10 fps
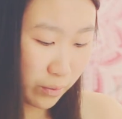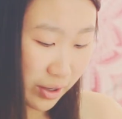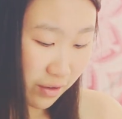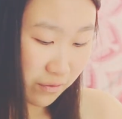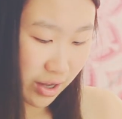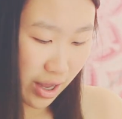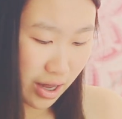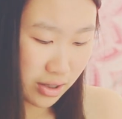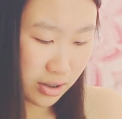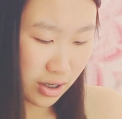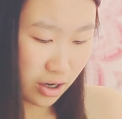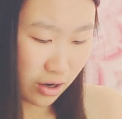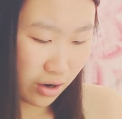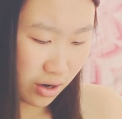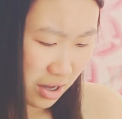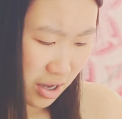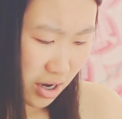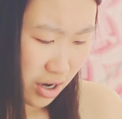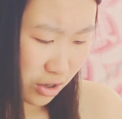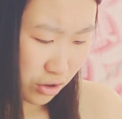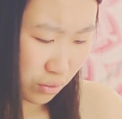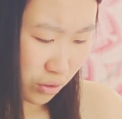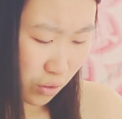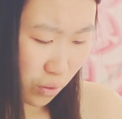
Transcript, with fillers: weave the ends in and through the